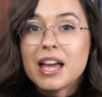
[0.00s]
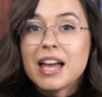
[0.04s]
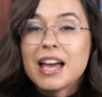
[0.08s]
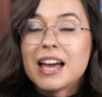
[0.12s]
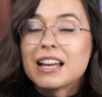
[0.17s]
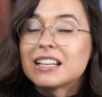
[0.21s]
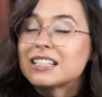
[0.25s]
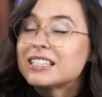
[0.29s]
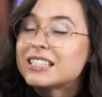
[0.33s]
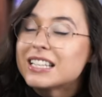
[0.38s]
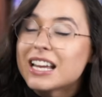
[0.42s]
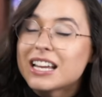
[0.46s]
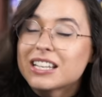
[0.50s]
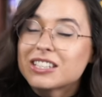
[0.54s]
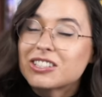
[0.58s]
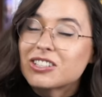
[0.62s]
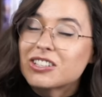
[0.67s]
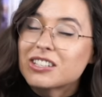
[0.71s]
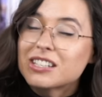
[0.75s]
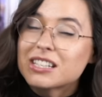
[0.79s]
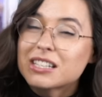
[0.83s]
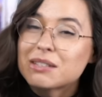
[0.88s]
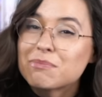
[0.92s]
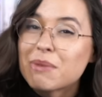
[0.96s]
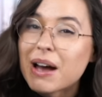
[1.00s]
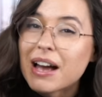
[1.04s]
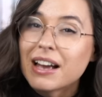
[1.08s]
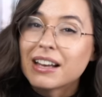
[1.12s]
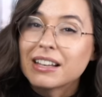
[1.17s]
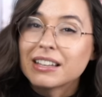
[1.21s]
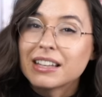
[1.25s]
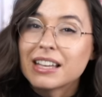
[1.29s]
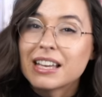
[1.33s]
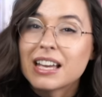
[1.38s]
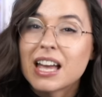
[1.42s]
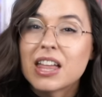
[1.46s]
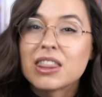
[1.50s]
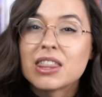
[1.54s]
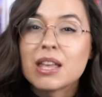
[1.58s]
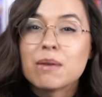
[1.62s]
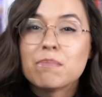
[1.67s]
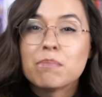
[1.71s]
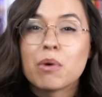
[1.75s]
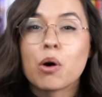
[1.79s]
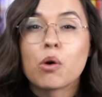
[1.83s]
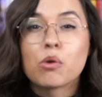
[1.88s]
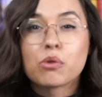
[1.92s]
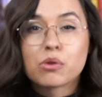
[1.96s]
And his dad's just smiling, and they
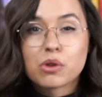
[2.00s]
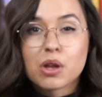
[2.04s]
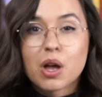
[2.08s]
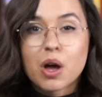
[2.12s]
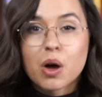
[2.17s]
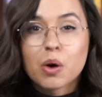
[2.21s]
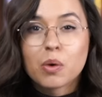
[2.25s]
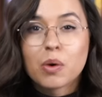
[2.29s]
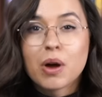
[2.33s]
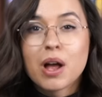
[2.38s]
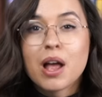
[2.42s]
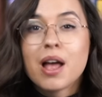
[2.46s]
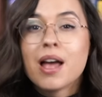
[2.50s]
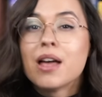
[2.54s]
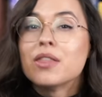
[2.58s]
both know.